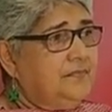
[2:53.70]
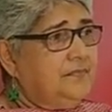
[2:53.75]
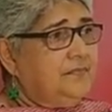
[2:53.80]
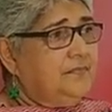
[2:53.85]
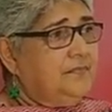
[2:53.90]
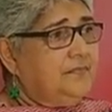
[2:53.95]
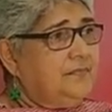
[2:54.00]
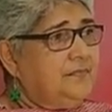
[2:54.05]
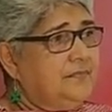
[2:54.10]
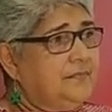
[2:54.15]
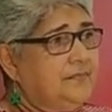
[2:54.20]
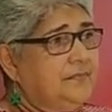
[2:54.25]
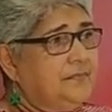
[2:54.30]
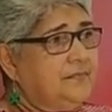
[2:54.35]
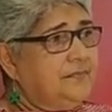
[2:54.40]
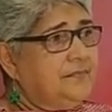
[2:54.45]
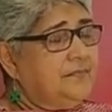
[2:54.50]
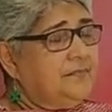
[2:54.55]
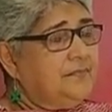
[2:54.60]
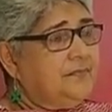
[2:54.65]

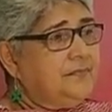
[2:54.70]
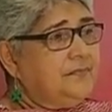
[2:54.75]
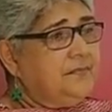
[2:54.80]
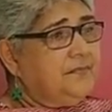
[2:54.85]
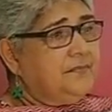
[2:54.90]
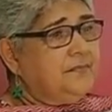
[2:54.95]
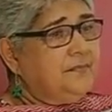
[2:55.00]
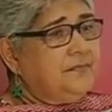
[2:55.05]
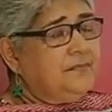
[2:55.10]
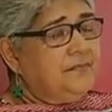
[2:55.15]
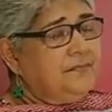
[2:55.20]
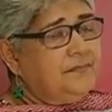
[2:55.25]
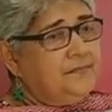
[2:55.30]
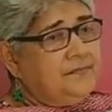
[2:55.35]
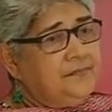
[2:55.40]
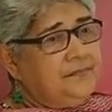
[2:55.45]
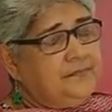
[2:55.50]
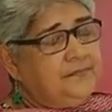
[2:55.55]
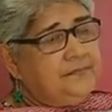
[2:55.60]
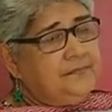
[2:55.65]

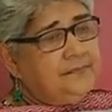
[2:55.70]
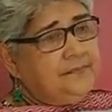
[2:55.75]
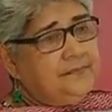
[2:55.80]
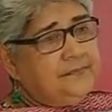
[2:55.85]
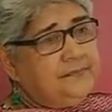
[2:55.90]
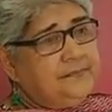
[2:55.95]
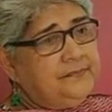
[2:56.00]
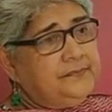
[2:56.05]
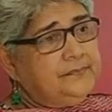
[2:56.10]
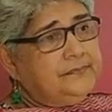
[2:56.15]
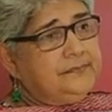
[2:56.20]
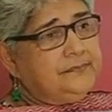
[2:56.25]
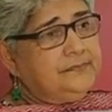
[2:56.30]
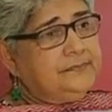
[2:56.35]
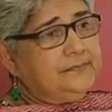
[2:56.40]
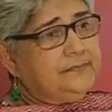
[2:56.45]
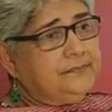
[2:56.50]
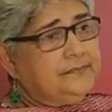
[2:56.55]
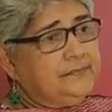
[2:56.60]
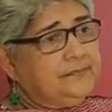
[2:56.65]

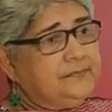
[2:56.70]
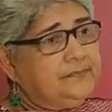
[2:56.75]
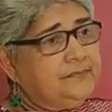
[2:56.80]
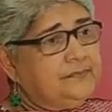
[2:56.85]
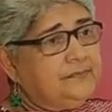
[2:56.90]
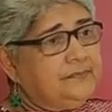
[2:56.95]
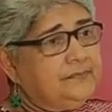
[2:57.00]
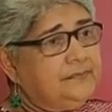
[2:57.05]
No words are spoken by the person on screen.